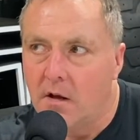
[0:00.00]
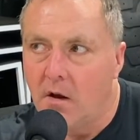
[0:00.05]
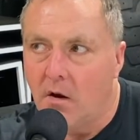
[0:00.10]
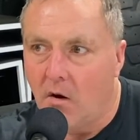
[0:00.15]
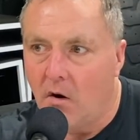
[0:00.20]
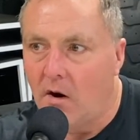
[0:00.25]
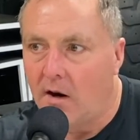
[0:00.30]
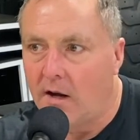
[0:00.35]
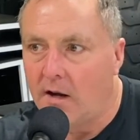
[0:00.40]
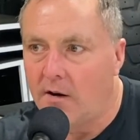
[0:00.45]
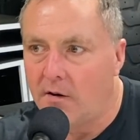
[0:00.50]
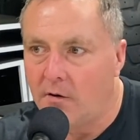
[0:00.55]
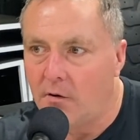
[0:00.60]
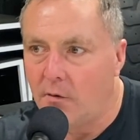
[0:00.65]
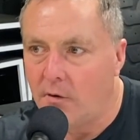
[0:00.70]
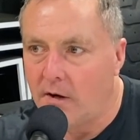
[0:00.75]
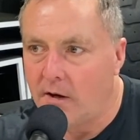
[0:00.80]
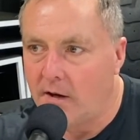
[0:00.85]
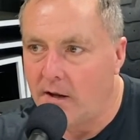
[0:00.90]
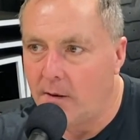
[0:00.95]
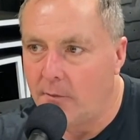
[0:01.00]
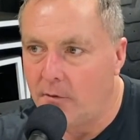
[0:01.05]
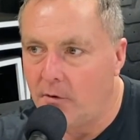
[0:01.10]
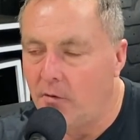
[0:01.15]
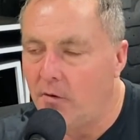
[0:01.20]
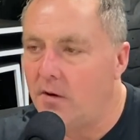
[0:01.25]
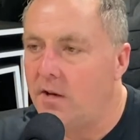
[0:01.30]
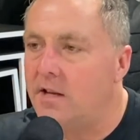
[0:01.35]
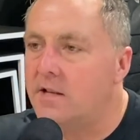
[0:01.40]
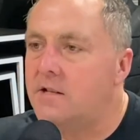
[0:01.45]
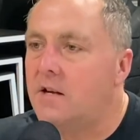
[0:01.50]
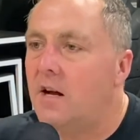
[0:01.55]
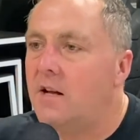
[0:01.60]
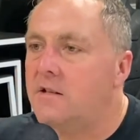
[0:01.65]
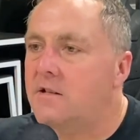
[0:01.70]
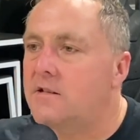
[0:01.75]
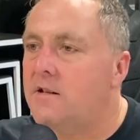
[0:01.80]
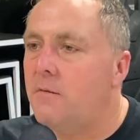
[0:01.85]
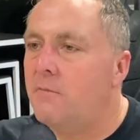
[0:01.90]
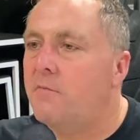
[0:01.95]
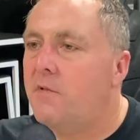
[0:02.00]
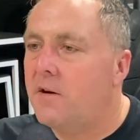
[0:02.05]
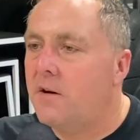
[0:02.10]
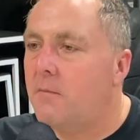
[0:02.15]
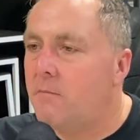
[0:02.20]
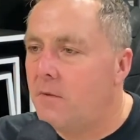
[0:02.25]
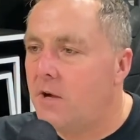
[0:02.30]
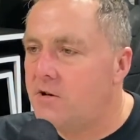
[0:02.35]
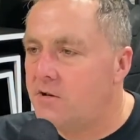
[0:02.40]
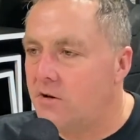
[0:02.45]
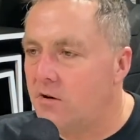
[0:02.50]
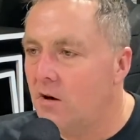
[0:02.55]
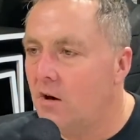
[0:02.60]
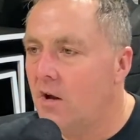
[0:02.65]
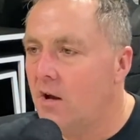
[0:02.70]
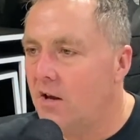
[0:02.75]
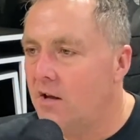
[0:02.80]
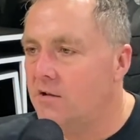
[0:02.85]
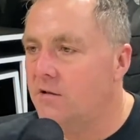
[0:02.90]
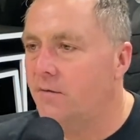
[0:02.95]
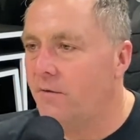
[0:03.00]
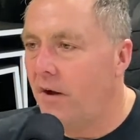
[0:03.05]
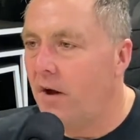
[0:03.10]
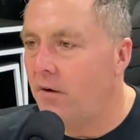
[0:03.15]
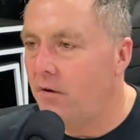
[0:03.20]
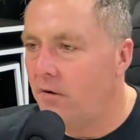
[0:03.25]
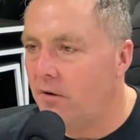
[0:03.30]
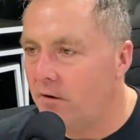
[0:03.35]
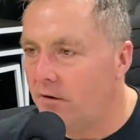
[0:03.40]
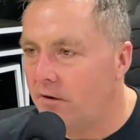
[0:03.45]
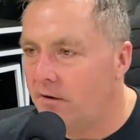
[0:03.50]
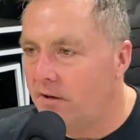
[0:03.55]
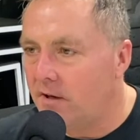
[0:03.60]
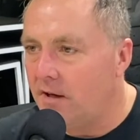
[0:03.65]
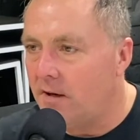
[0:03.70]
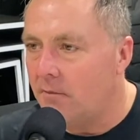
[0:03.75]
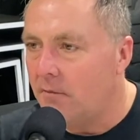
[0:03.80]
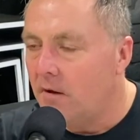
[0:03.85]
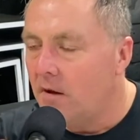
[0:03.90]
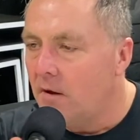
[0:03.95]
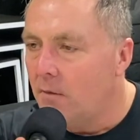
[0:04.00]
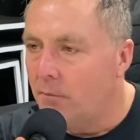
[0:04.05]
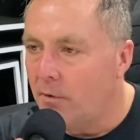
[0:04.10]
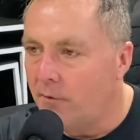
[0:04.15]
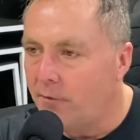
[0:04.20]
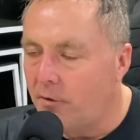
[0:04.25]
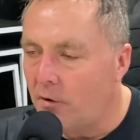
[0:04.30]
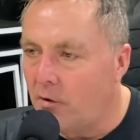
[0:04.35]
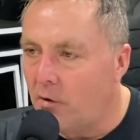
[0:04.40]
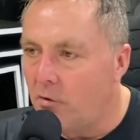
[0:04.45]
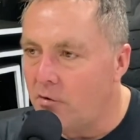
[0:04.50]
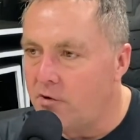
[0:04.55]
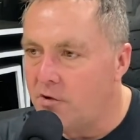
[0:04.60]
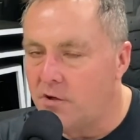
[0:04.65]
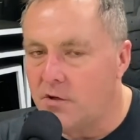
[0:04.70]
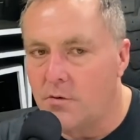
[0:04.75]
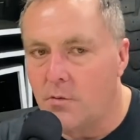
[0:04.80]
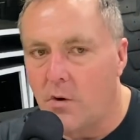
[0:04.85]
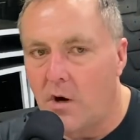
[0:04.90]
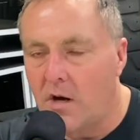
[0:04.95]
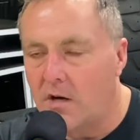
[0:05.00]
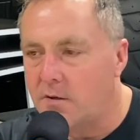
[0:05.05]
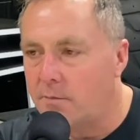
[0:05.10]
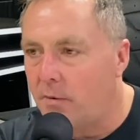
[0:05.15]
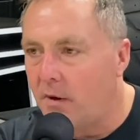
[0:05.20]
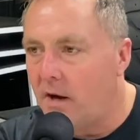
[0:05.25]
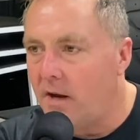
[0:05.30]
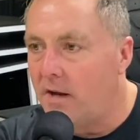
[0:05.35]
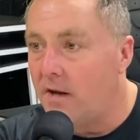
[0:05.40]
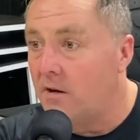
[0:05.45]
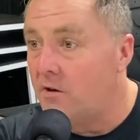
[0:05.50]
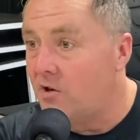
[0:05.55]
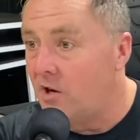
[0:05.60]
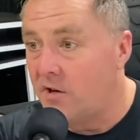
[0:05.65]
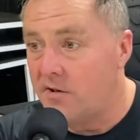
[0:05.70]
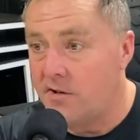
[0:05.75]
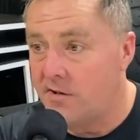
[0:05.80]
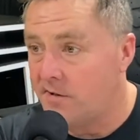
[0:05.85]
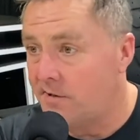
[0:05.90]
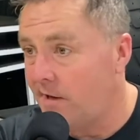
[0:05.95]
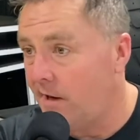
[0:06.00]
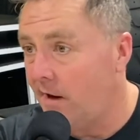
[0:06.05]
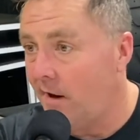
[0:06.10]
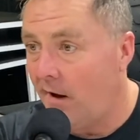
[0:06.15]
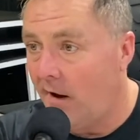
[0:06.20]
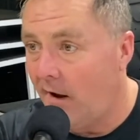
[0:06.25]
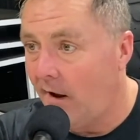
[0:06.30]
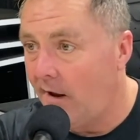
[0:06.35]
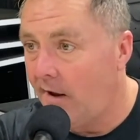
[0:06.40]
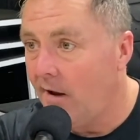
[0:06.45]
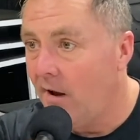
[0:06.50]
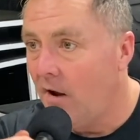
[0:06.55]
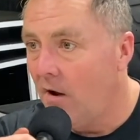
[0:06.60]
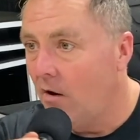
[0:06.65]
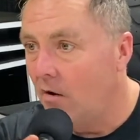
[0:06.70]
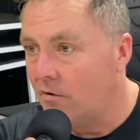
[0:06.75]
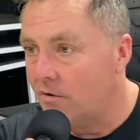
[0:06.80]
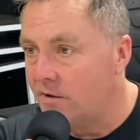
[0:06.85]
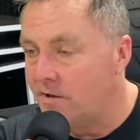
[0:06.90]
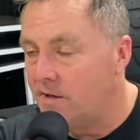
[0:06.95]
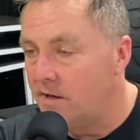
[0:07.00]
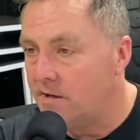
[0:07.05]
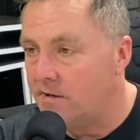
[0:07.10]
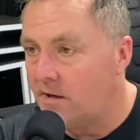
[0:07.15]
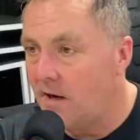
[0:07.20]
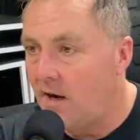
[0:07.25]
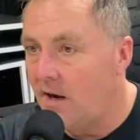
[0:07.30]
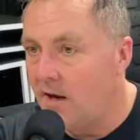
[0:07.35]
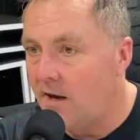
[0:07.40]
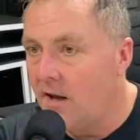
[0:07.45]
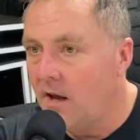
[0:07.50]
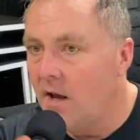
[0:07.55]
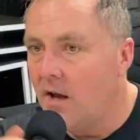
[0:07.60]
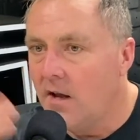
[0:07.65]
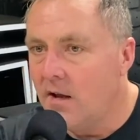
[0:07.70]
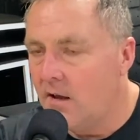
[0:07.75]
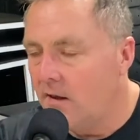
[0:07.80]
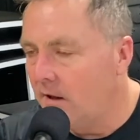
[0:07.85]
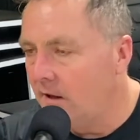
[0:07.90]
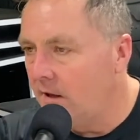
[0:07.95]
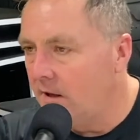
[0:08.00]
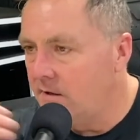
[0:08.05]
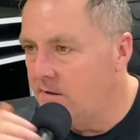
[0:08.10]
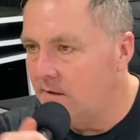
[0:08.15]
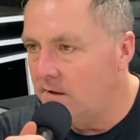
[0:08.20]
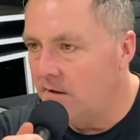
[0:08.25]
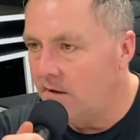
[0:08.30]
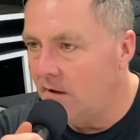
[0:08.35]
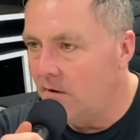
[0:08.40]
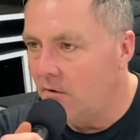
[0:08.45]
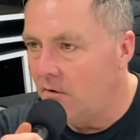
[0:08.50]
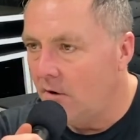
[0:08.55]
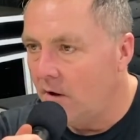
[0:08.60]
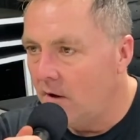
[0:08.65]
Oh, I got to do what I kept doing. He's got something to measure his value on the team. But if the coach just walks by, it doesn't say hi, or just says hi, the kid's in doubt.